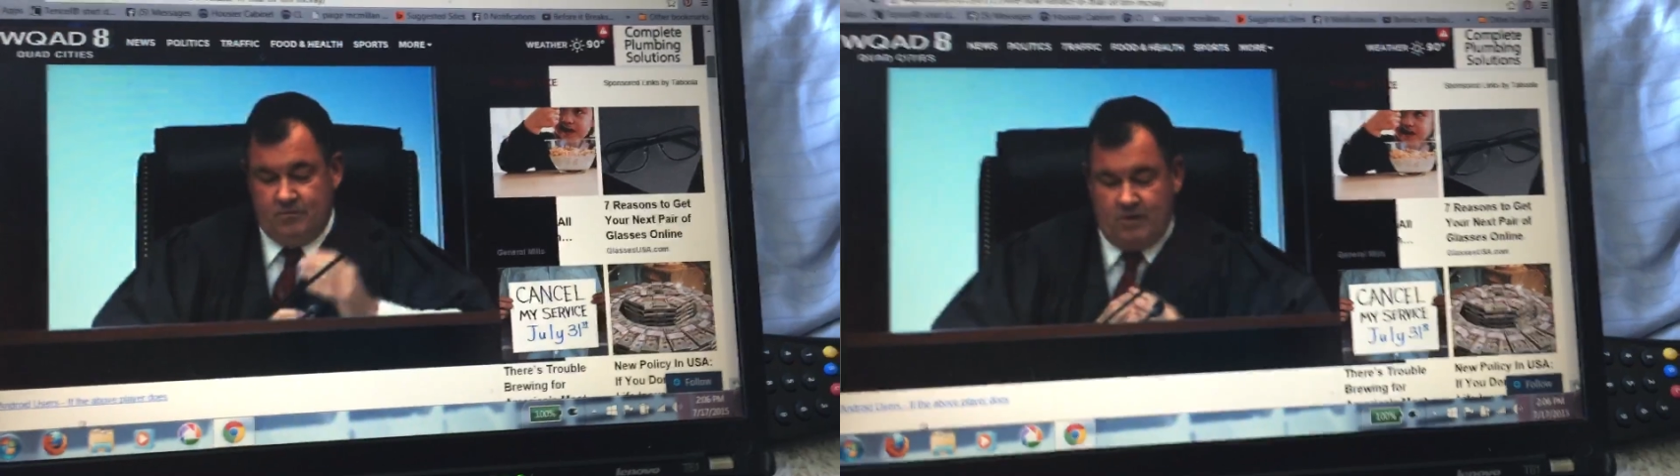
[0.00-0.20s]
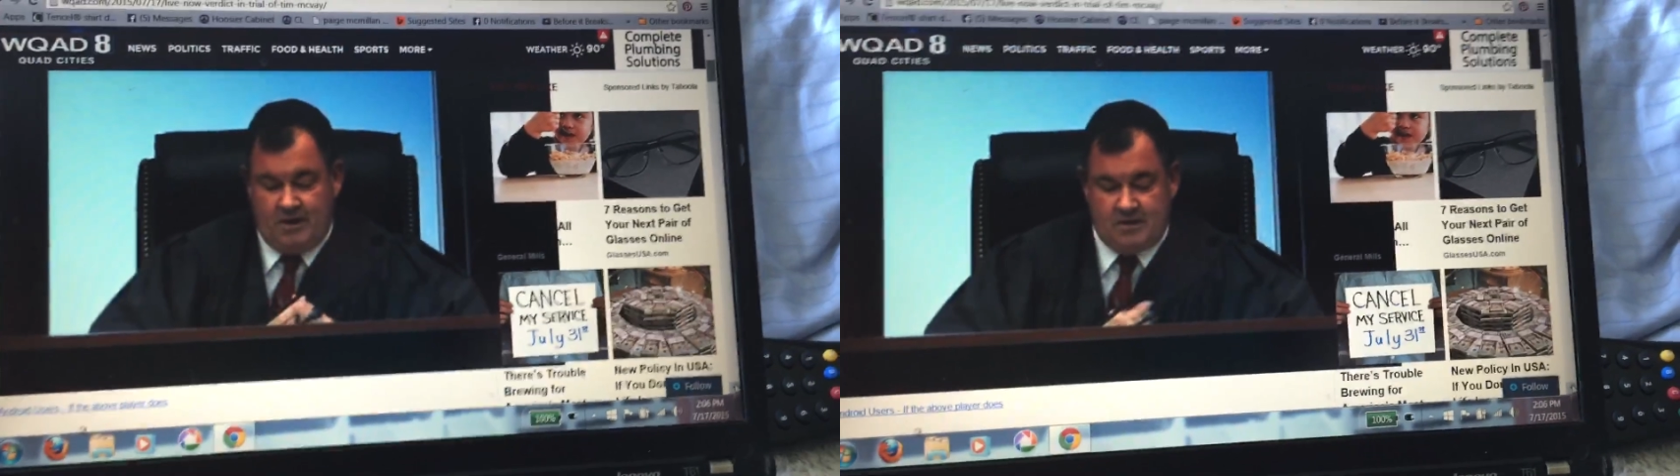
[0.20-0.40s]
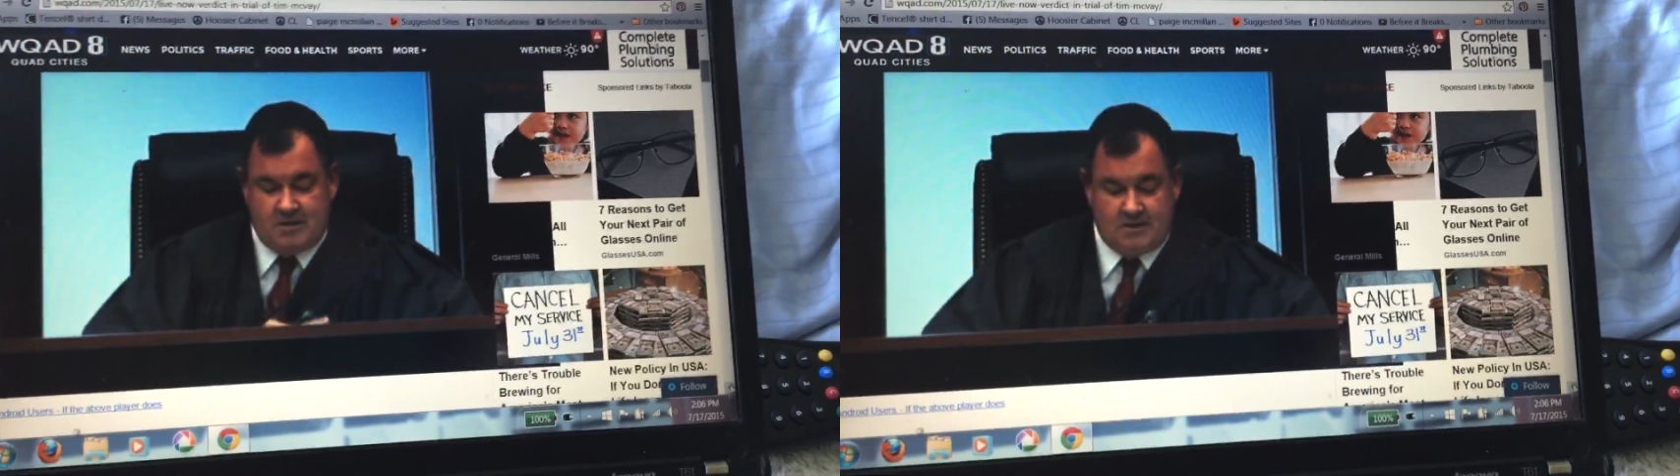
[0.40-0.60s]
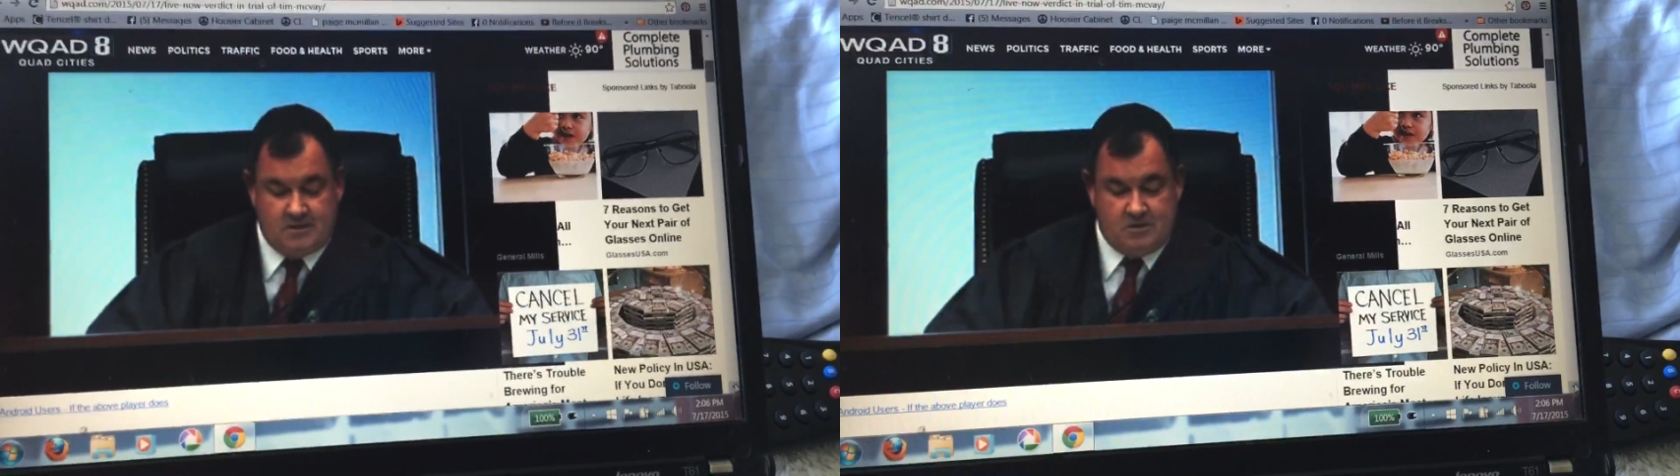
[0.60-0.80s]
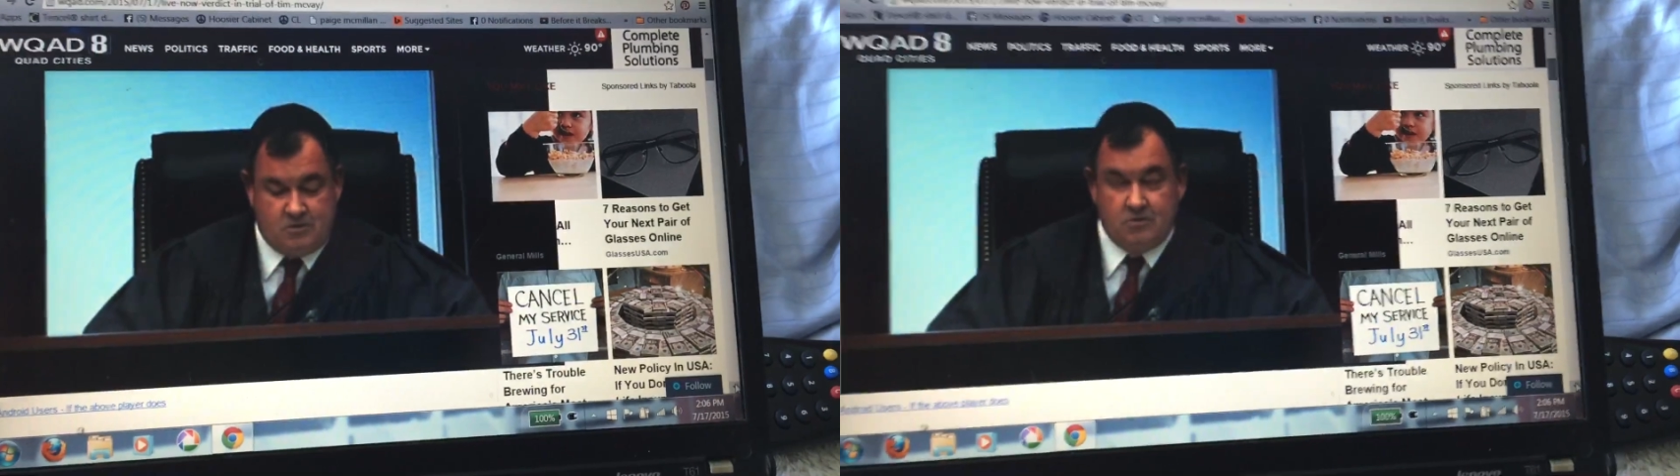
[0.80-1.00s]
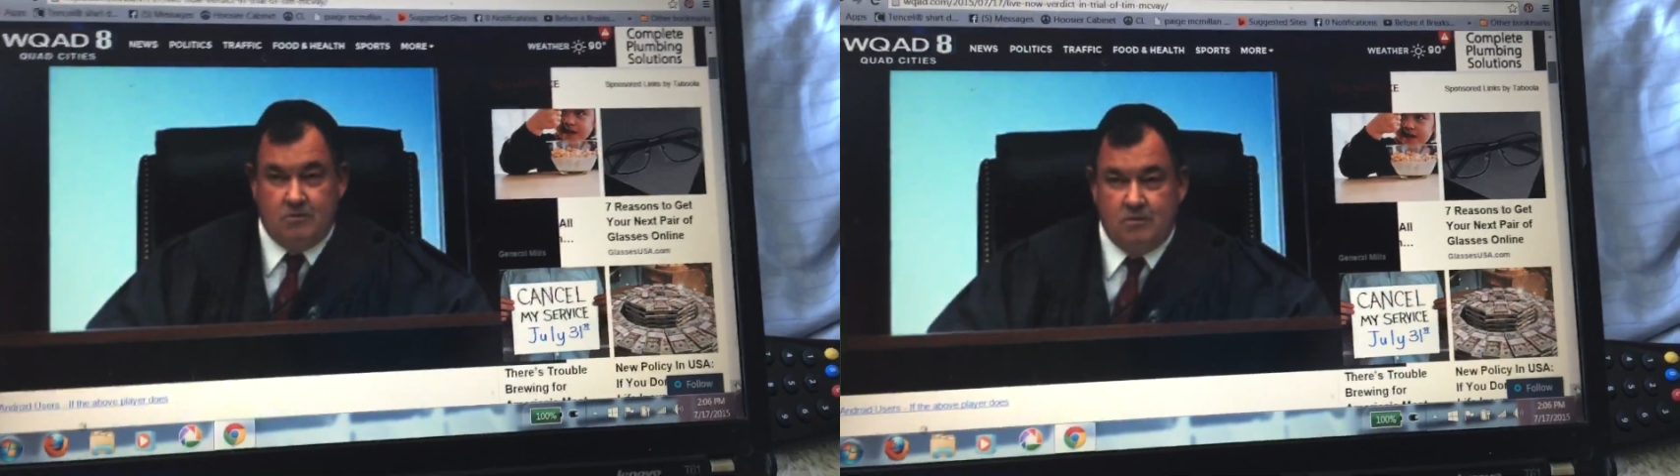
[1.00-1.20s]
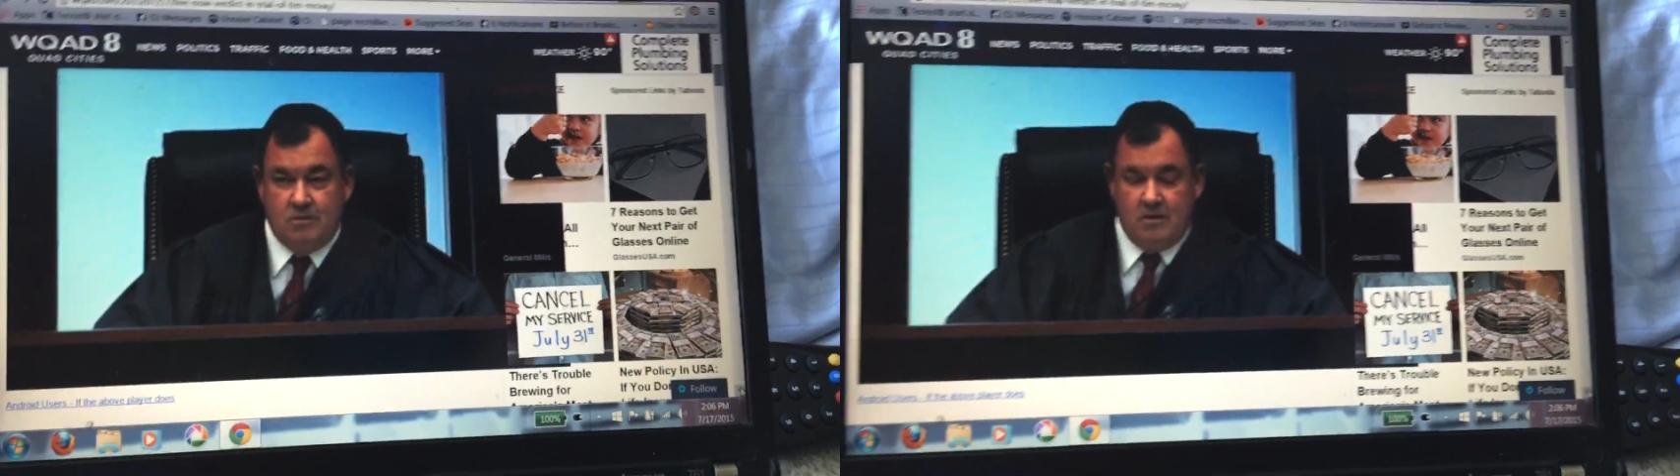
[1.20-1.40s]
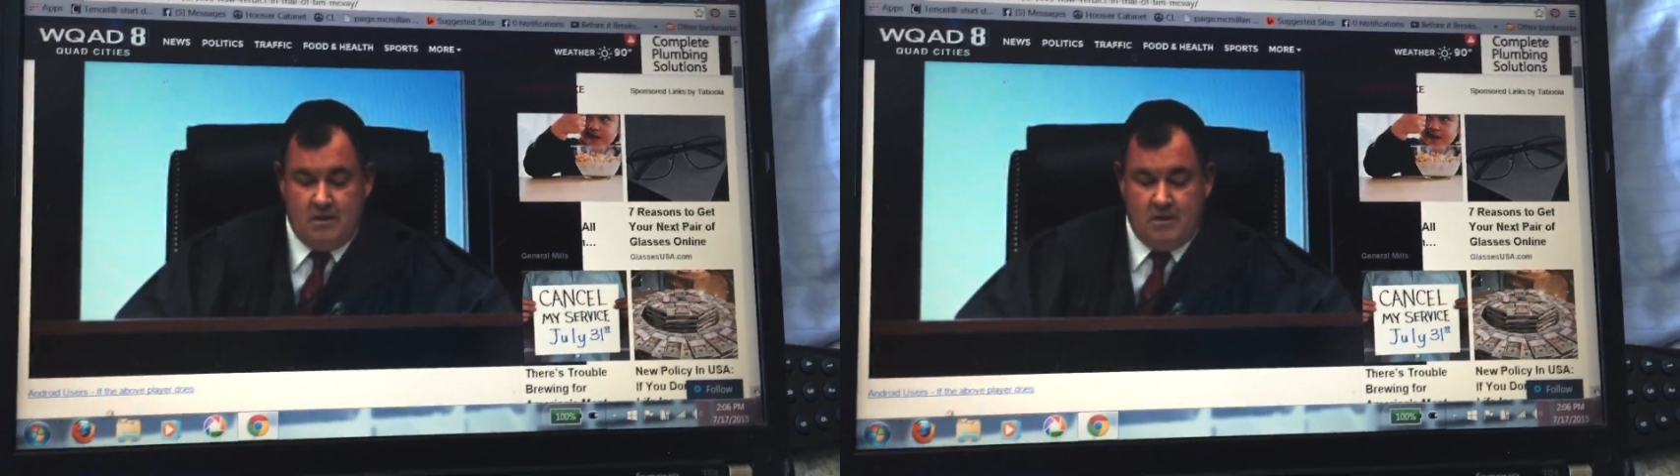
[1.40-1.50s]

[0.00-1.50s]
What he says is true.